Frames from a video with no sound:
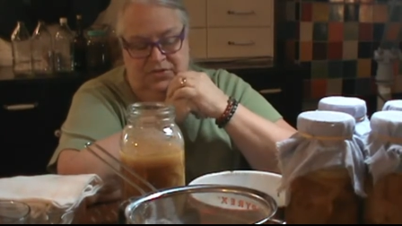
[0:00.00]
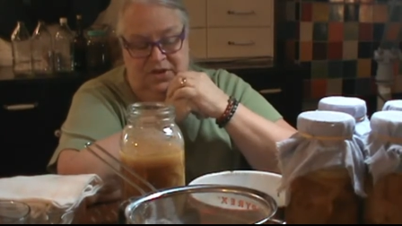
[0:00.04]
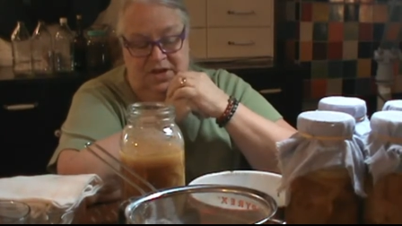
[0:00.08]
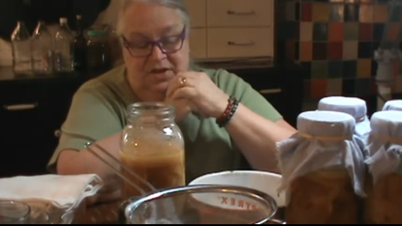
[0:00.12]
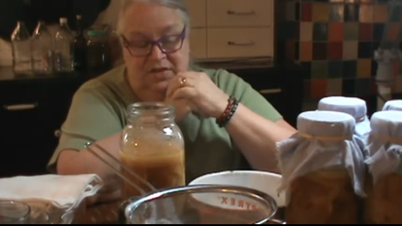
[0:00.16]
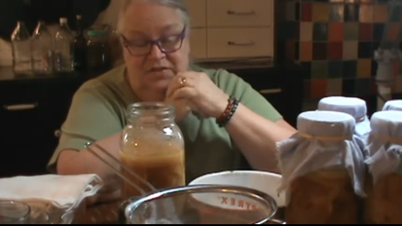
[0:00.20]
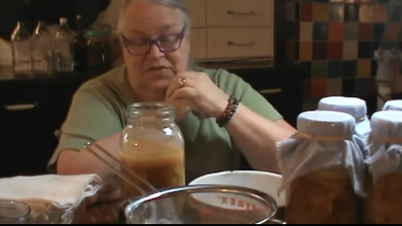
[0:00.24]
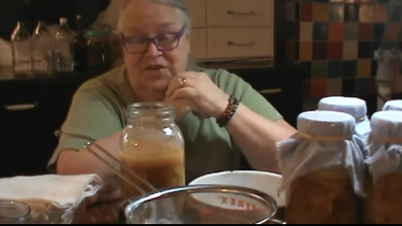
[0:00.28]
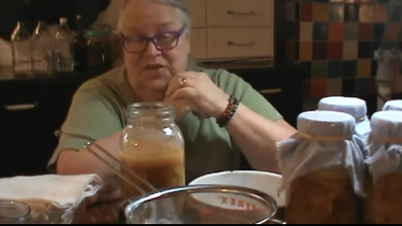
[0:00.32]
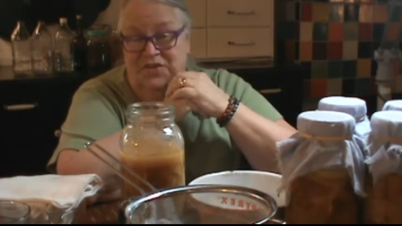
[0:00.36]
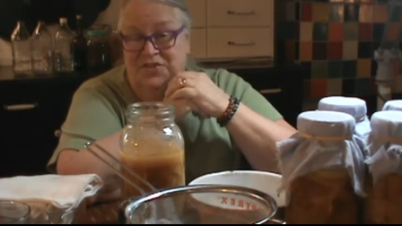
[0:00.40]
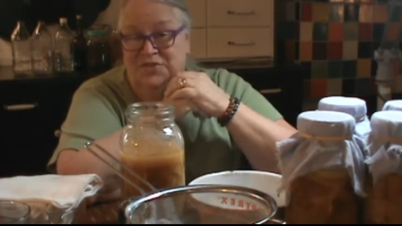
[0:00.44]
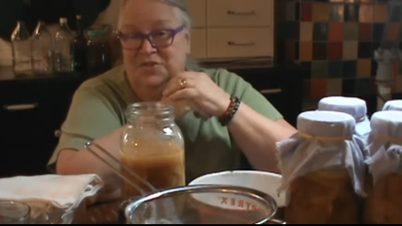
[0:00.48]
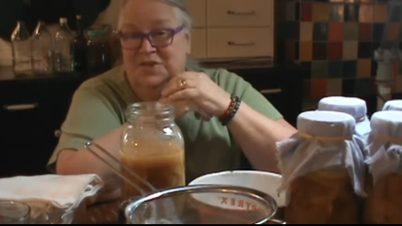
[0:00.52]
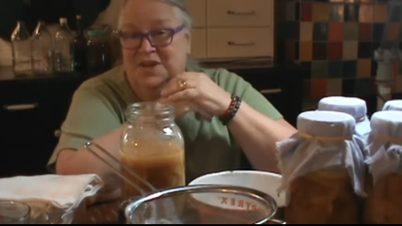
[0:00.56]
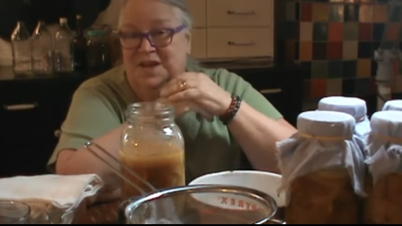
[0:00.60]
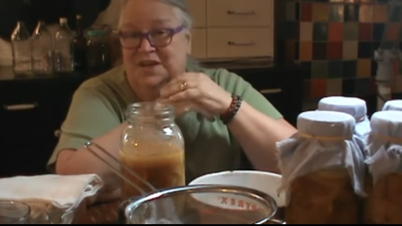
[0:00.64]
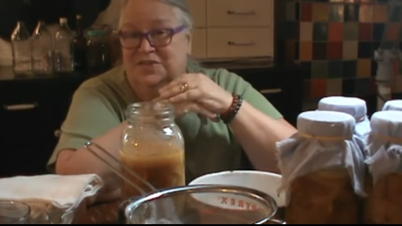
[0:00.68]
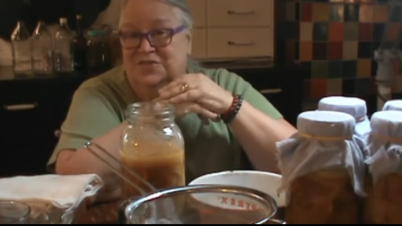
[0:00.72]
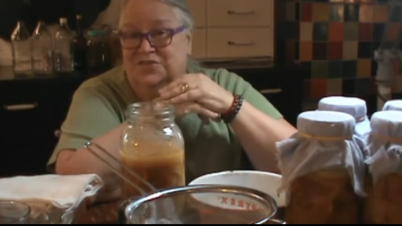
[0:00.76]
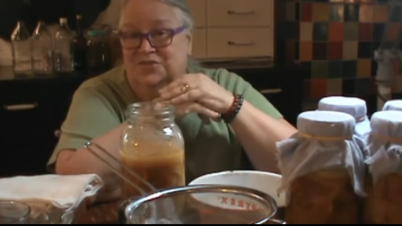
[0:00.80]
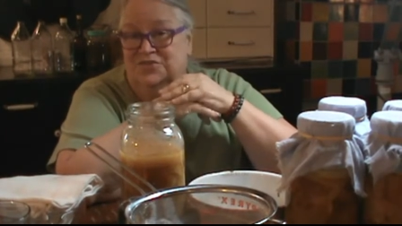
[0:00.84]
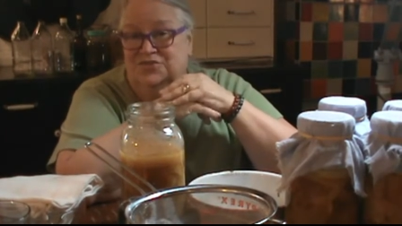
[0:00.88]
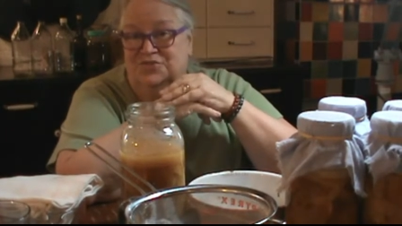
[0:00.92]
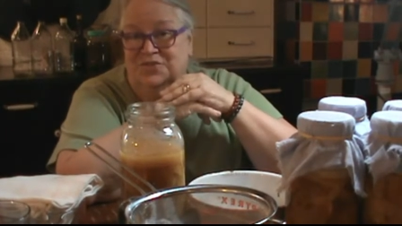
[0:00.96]
and it's also an
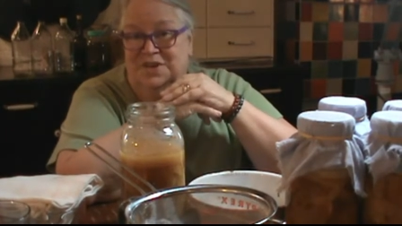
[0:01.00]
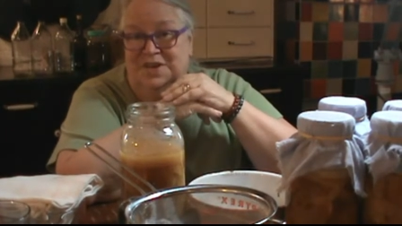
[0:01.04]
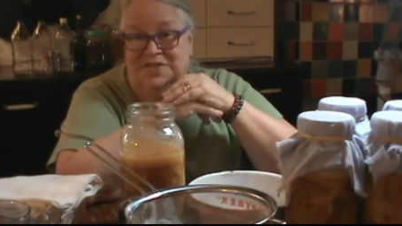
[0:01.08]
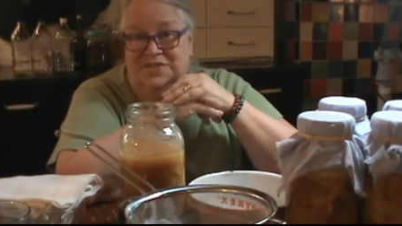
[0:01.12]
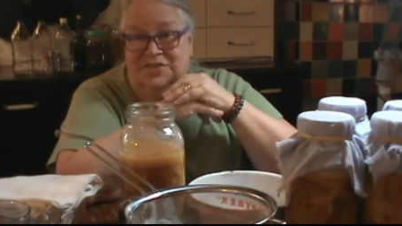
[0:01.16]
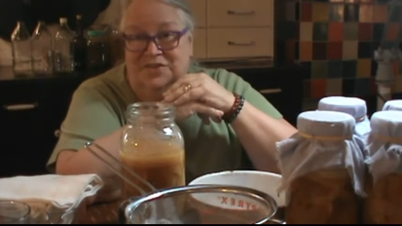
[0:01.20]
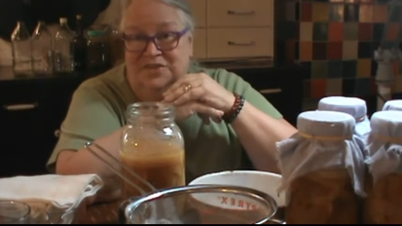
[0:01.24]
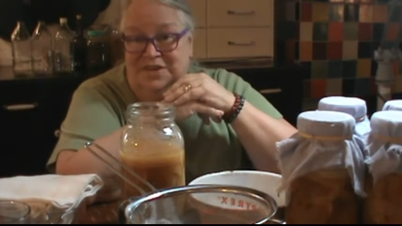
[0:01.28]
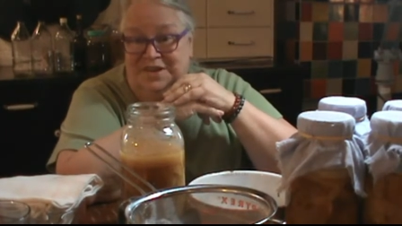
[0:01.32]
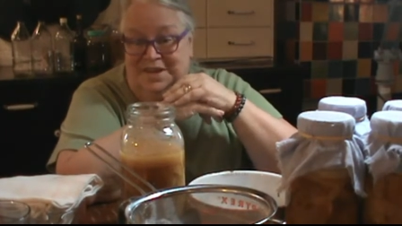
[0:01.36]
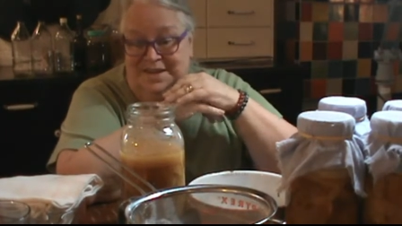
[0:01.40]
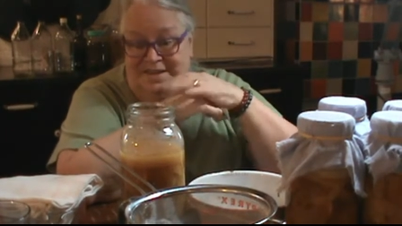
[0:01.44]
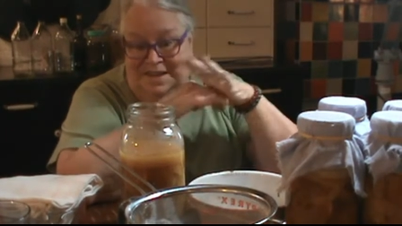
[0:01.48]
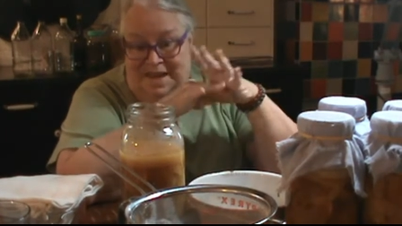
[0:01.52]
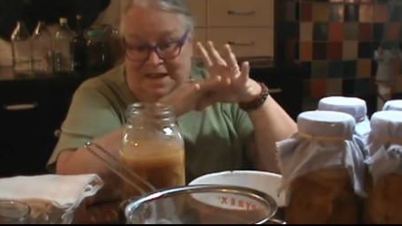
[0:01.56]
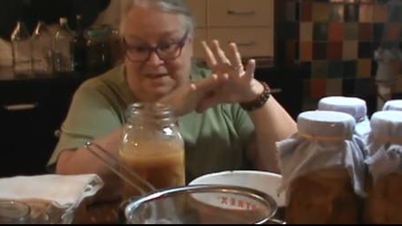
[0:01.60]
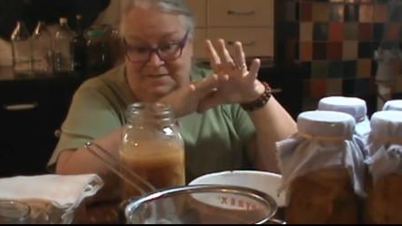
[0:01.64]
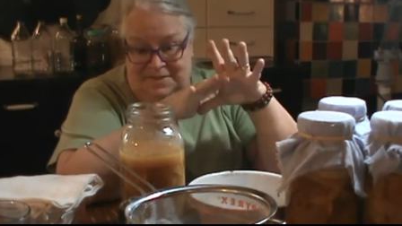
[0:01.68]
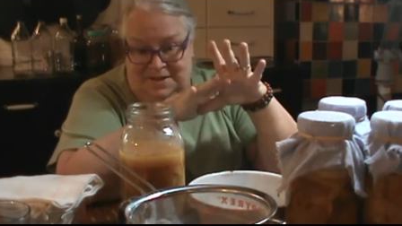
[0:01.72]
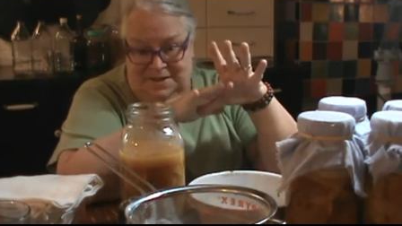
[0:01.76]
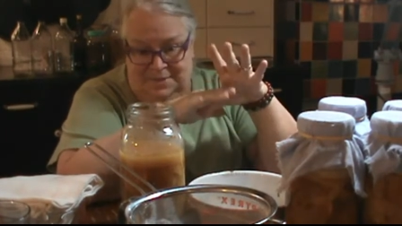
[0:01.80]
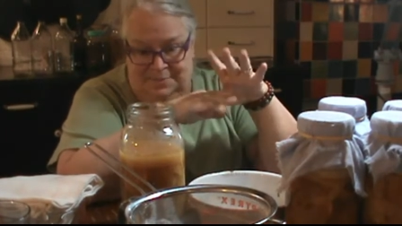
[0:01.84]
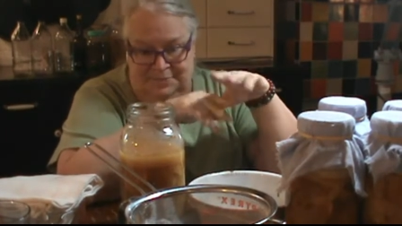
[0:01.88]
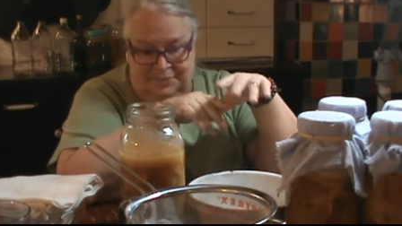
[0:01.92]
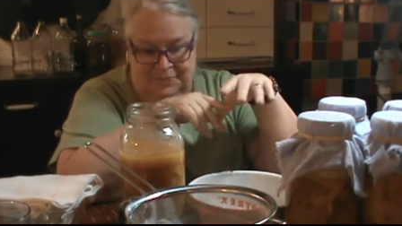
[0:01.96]
extra treat. They're going to love
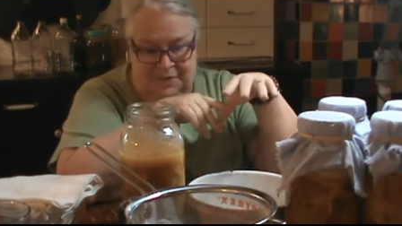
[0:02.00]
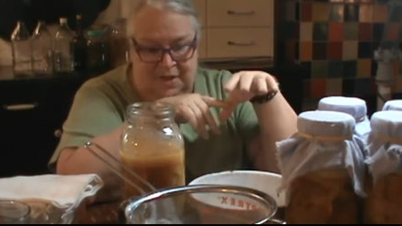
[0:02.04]
it.